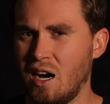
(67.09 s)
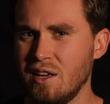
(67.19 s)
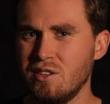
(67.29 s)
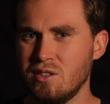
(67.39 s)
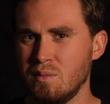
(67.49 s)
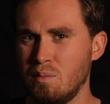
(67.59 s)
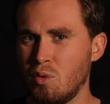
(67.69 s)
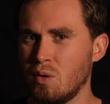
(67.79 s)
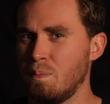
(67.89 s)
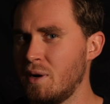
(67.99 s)
other
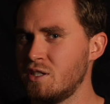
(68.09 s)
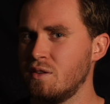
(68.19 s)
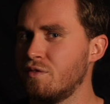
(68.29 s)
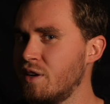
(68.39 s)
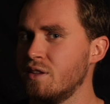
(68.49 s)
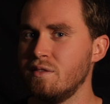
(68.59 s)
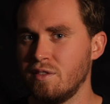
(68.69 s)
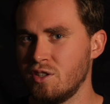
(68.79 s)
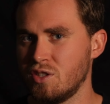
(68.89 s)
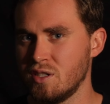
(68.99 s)
more budget-friendly
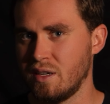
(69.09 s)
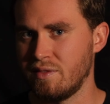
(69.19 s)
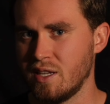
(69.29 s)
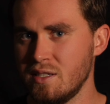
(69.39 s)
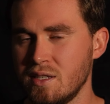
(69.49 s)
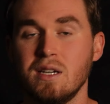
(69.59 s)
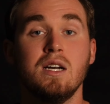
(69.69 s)
versions of this,